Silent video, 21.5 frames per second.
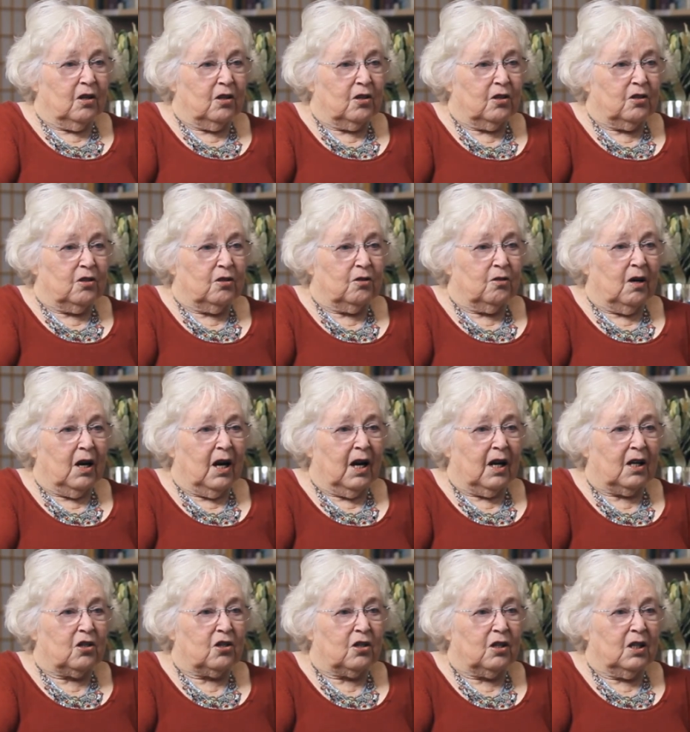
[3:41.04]
to
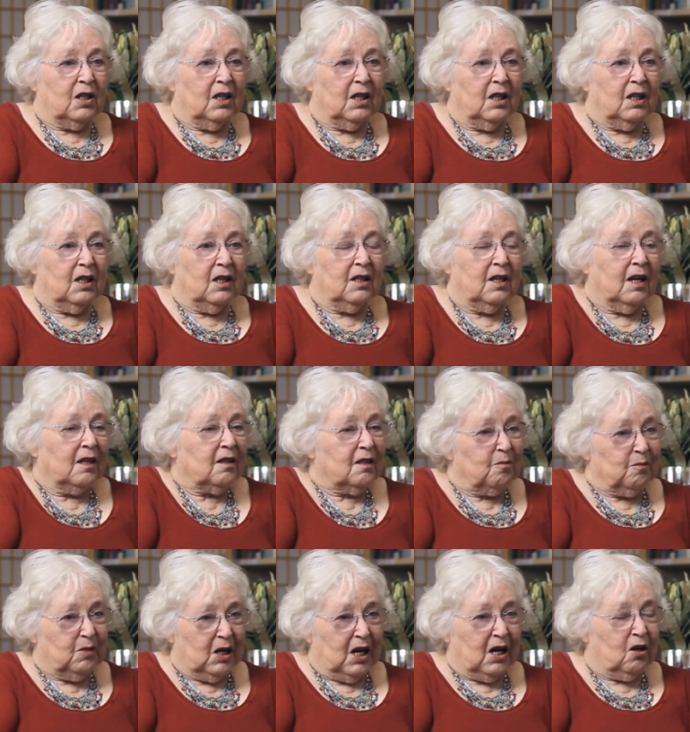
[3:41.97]
actually get
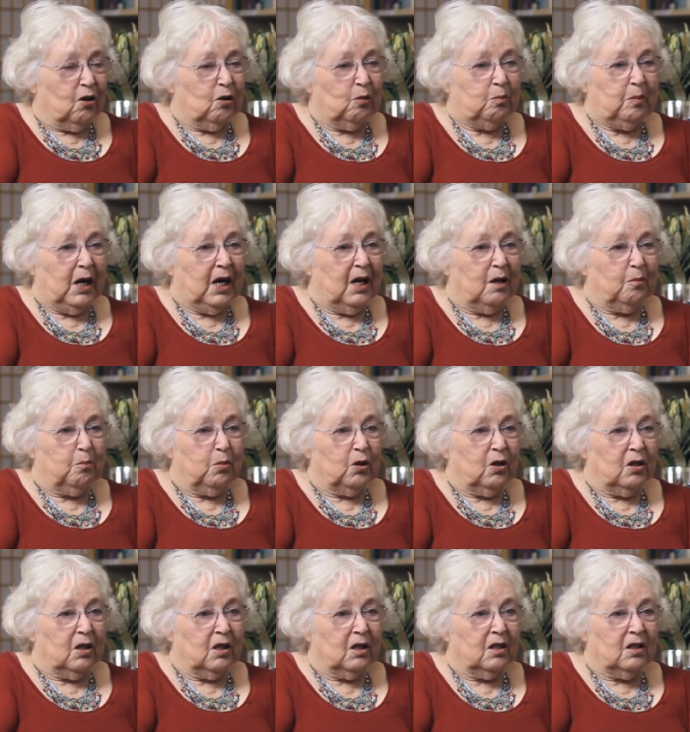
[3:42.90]
them down on
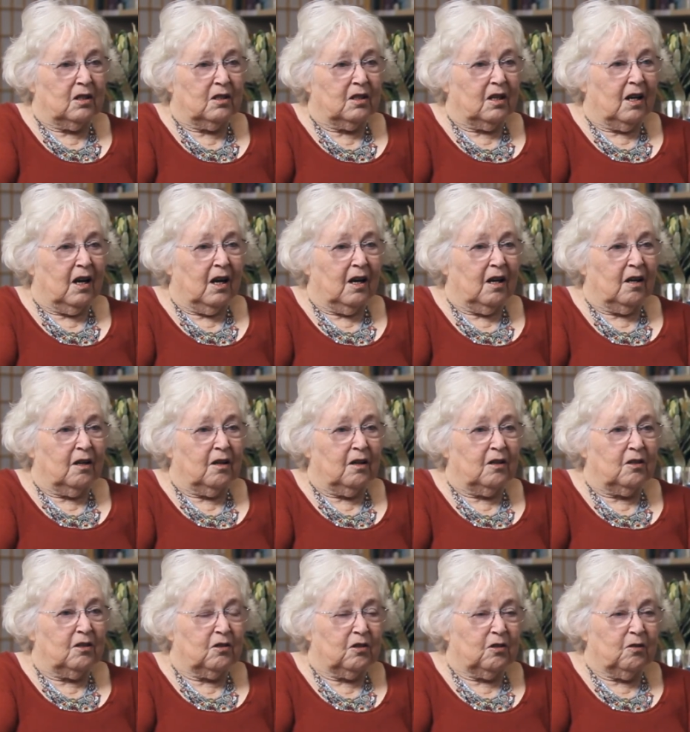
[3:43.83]
paper and
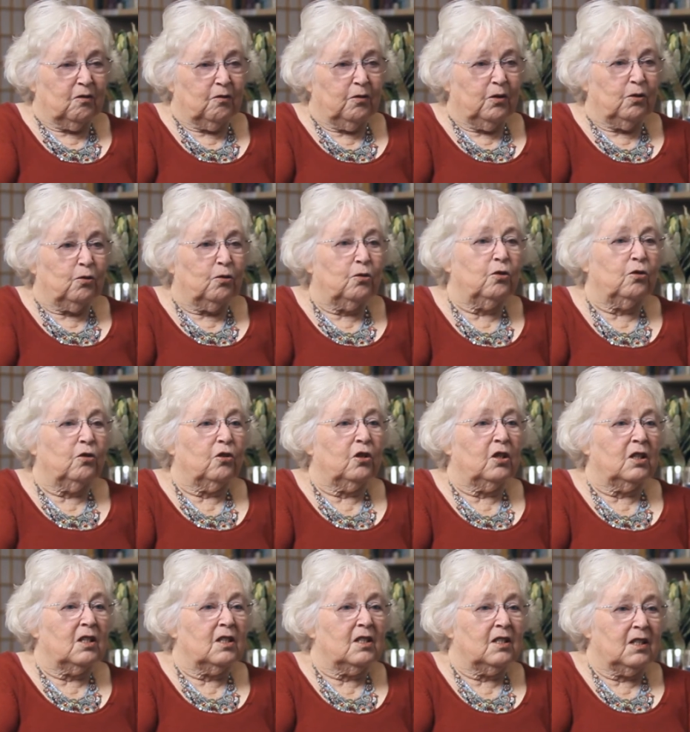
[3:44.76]
feel good
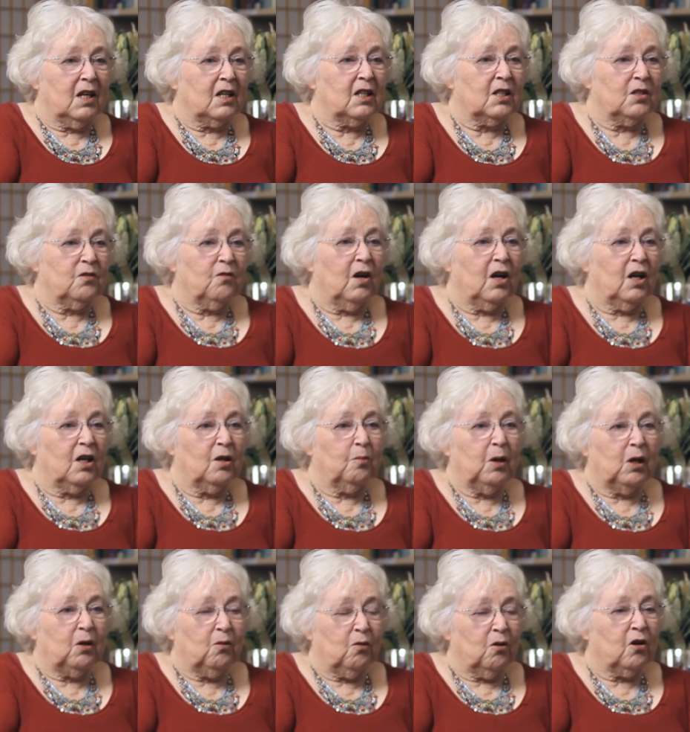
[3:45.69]
and satisfied
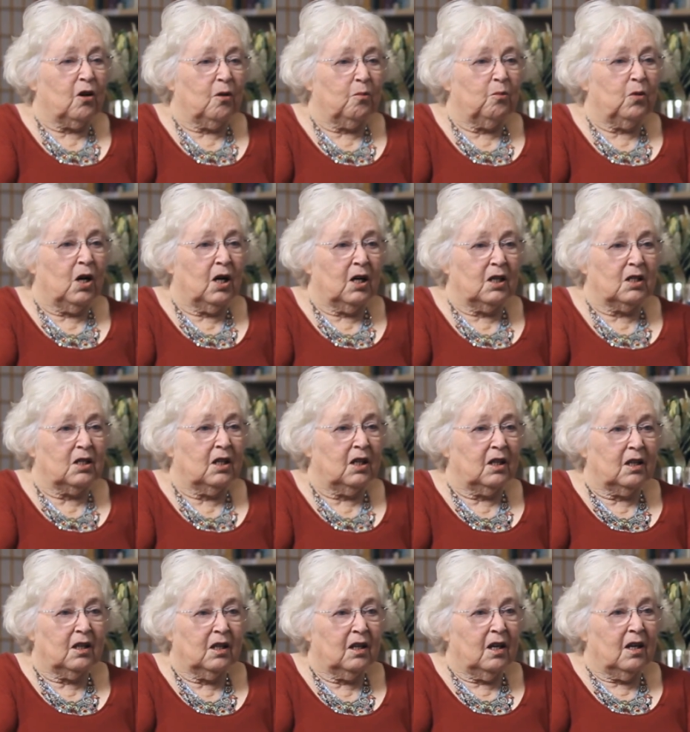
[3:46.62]
about what I'm
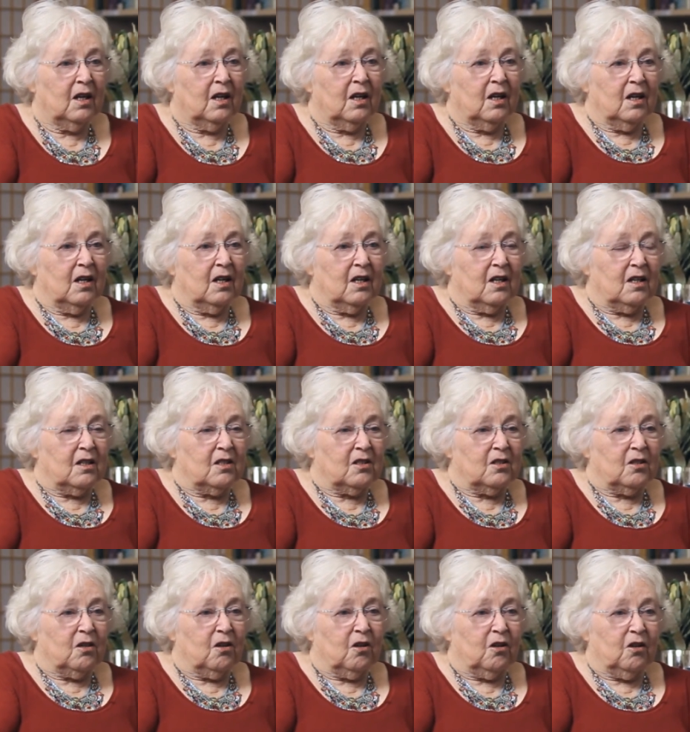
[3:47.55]
writing.
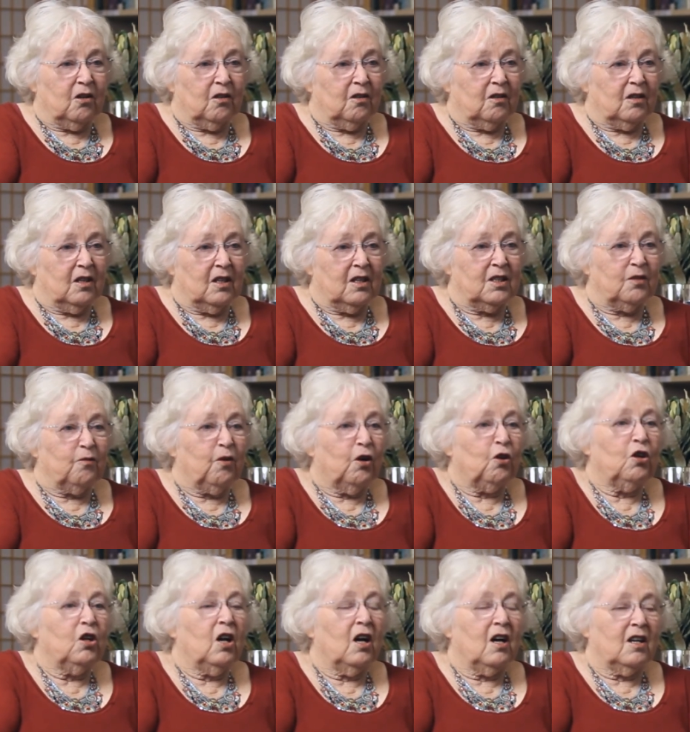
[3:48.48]
So it's a
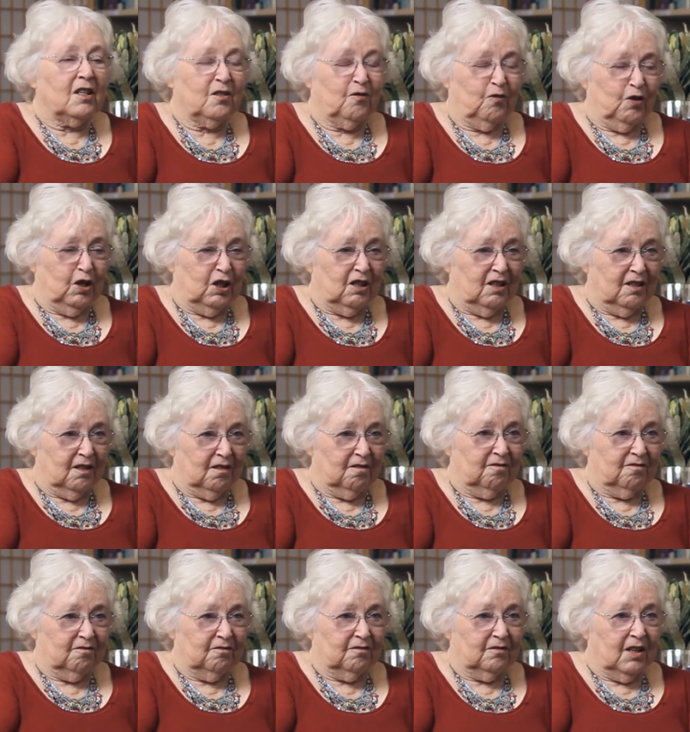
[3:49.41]
very nice feeling,
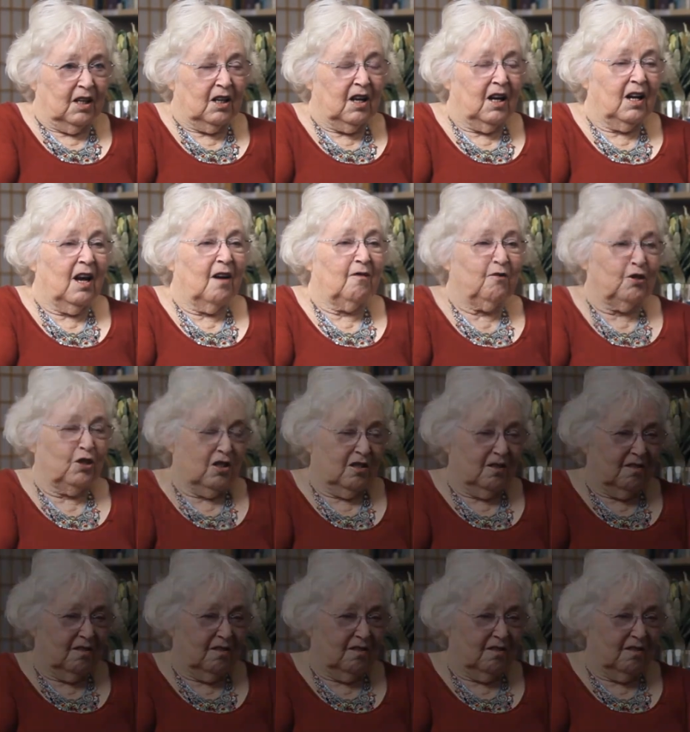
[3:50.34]
and I love it.